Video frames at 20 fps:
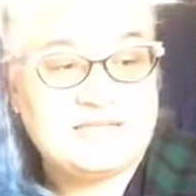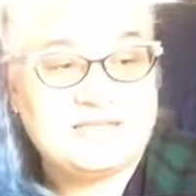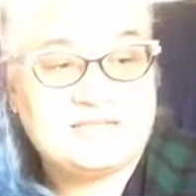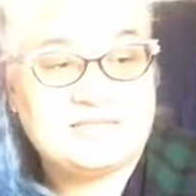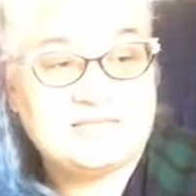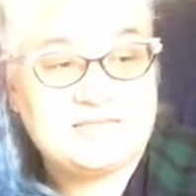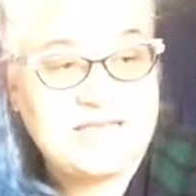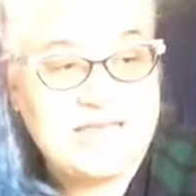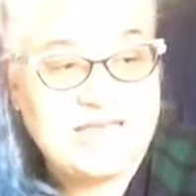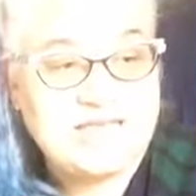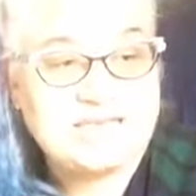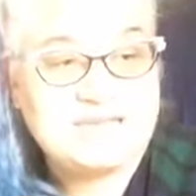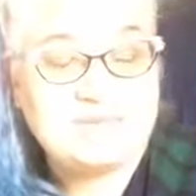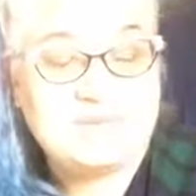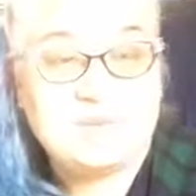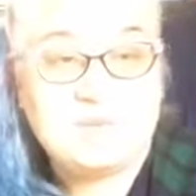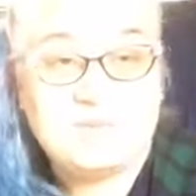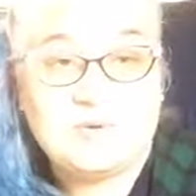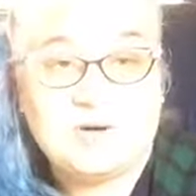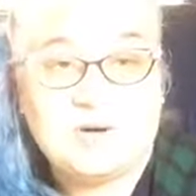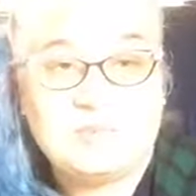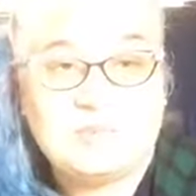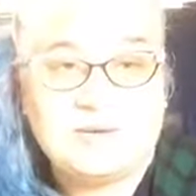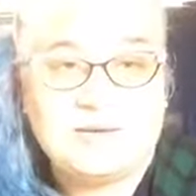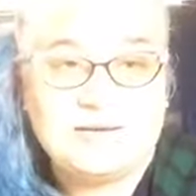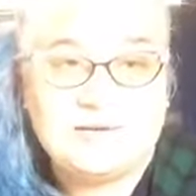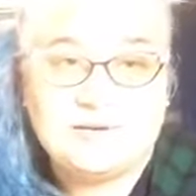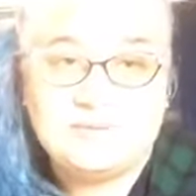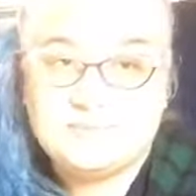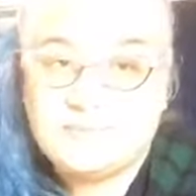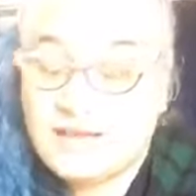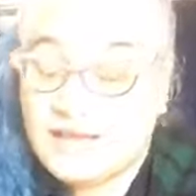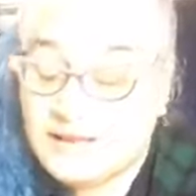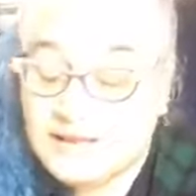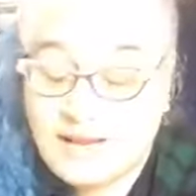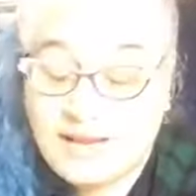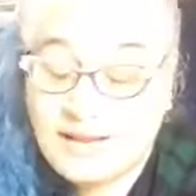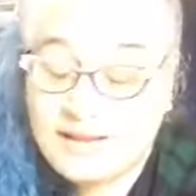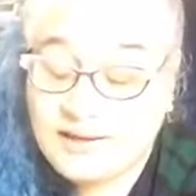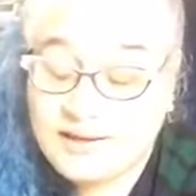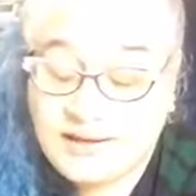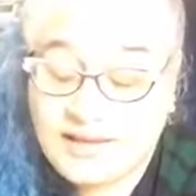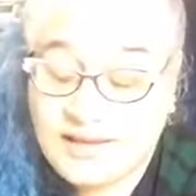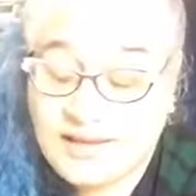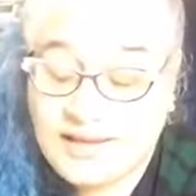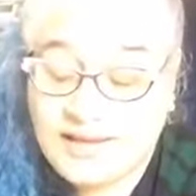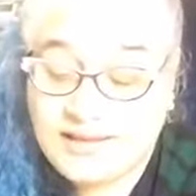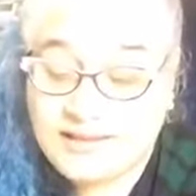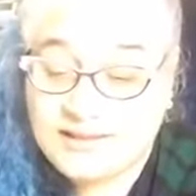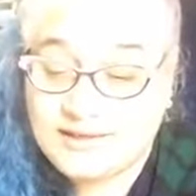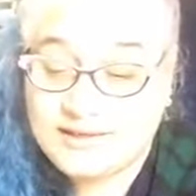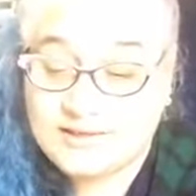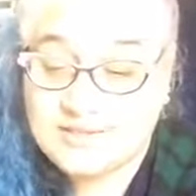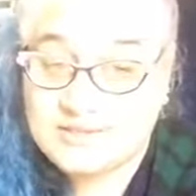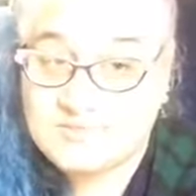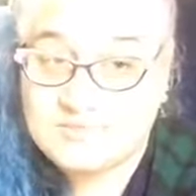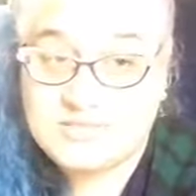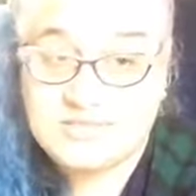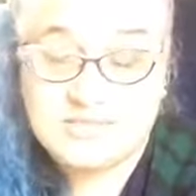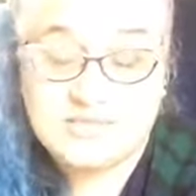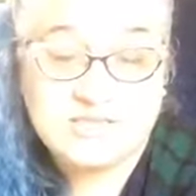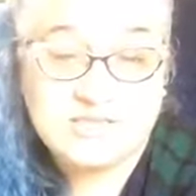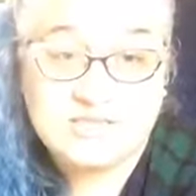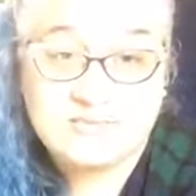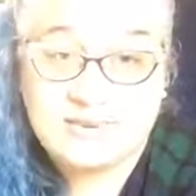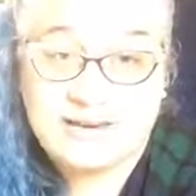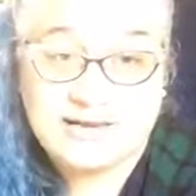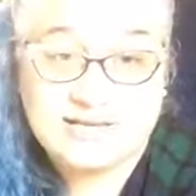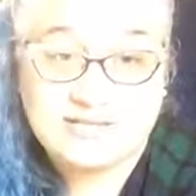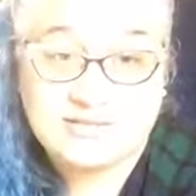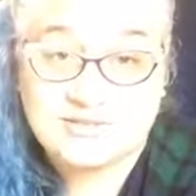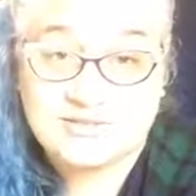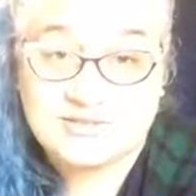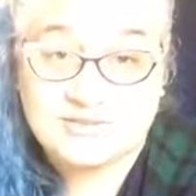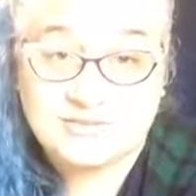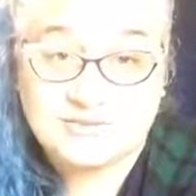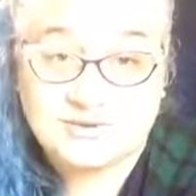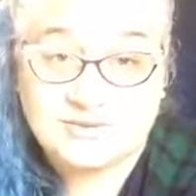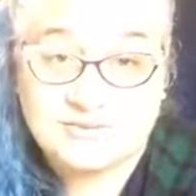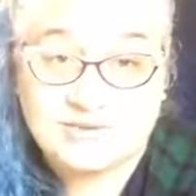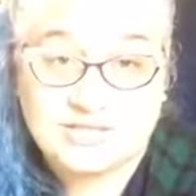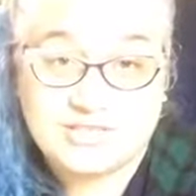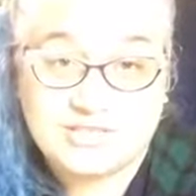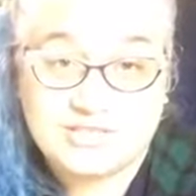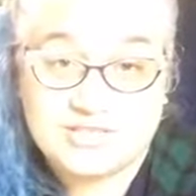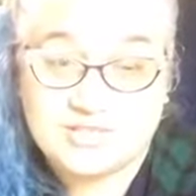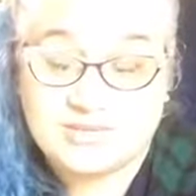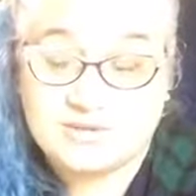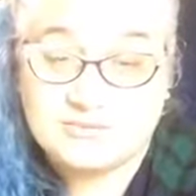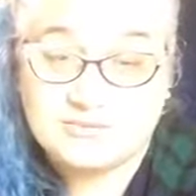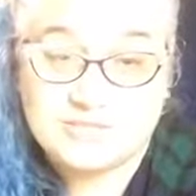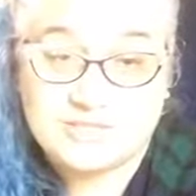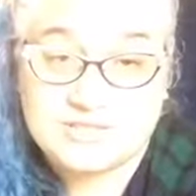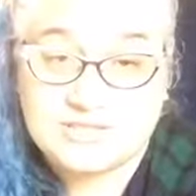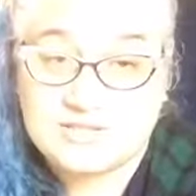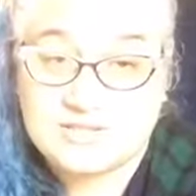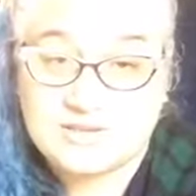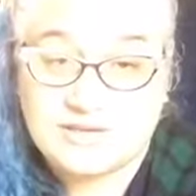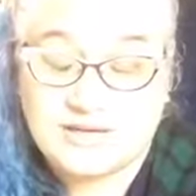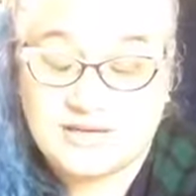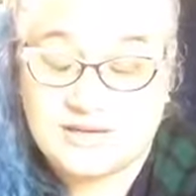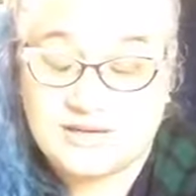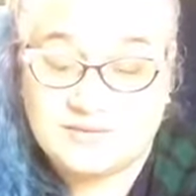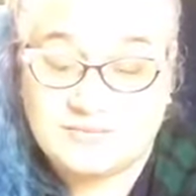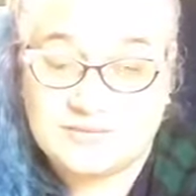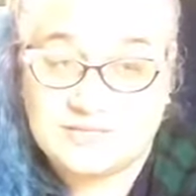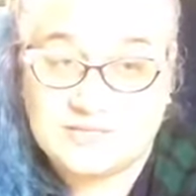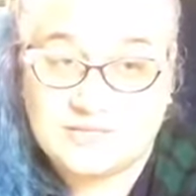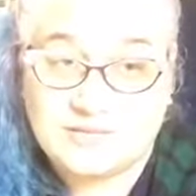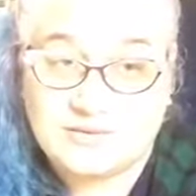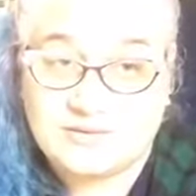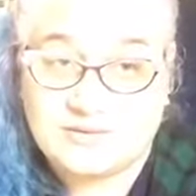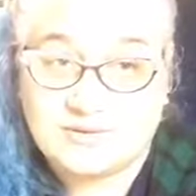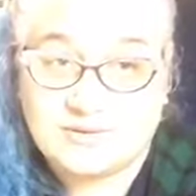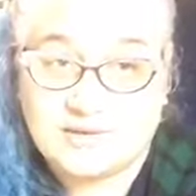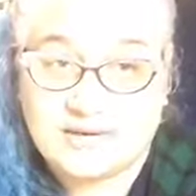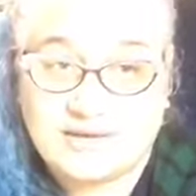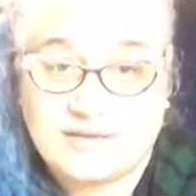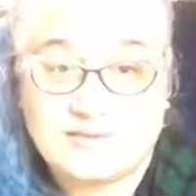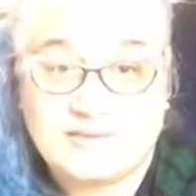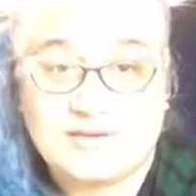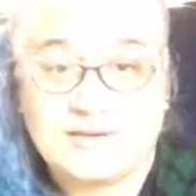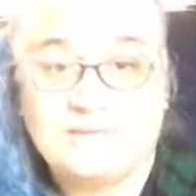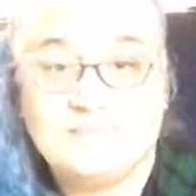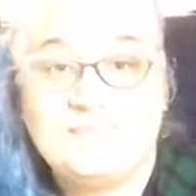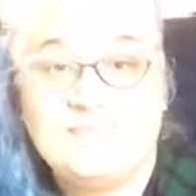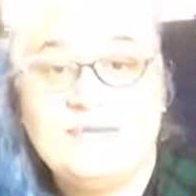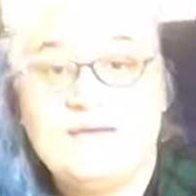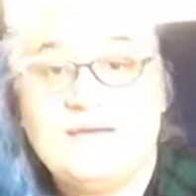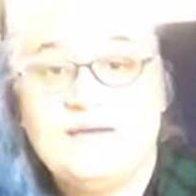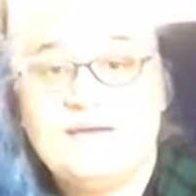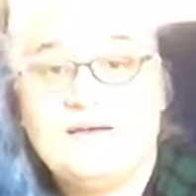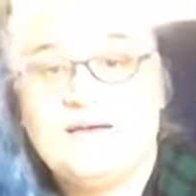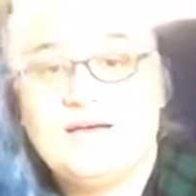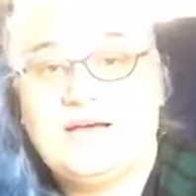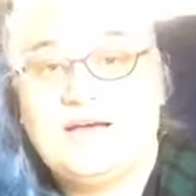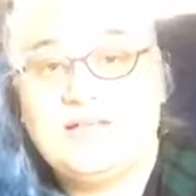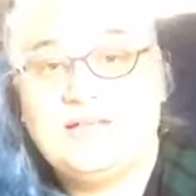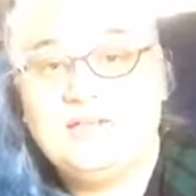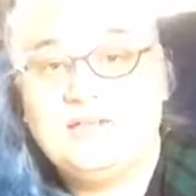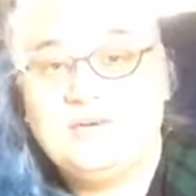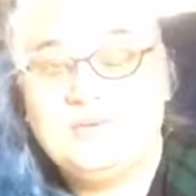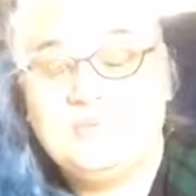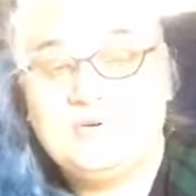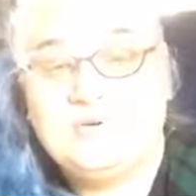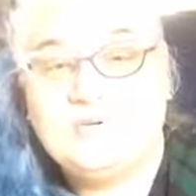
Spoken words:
tend to be more abundant. And hey, there are some stingy bastards who are rich too. I'm just going to throw that out there. New moon